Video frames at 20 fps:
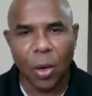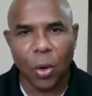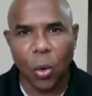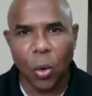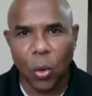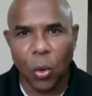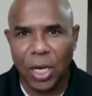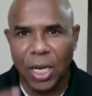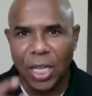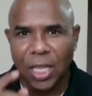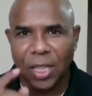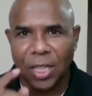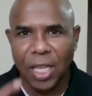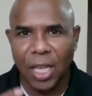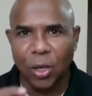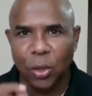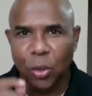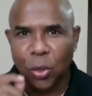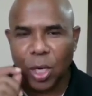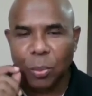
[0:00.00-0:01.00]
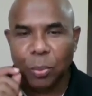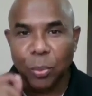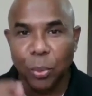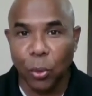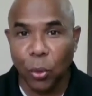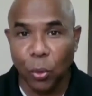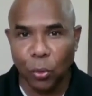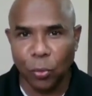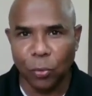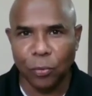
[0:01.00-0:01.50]
Only then you can
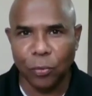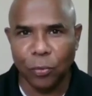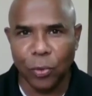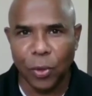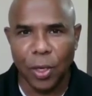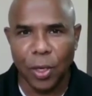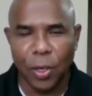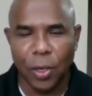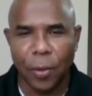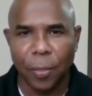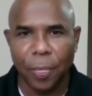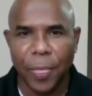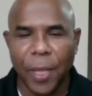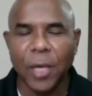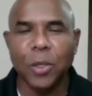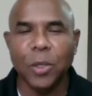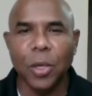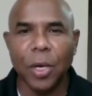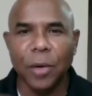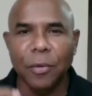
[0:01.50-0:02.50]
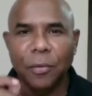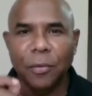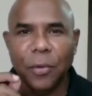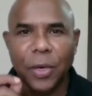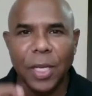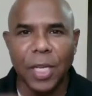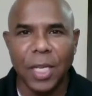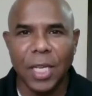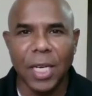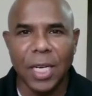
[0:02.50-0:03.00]
prove that you have
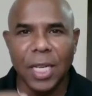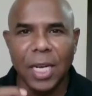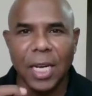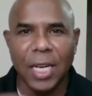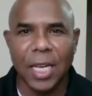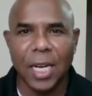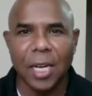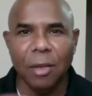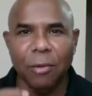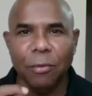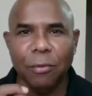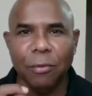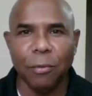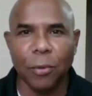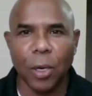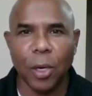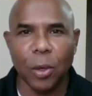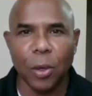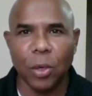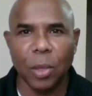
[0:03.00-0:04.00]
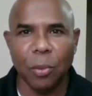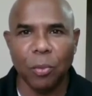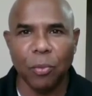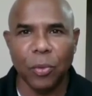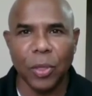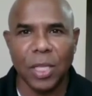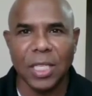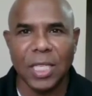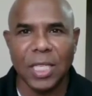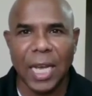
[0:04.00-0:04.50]
really followed up
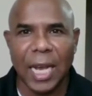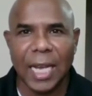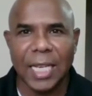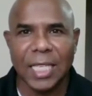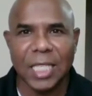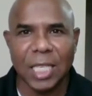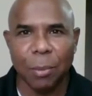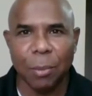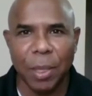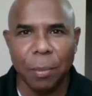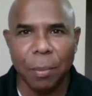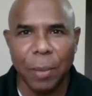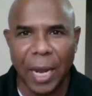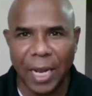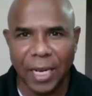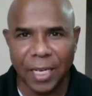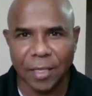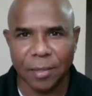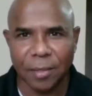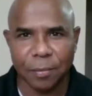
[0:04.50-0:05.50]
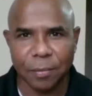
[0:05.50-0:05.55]
with this ICP planning.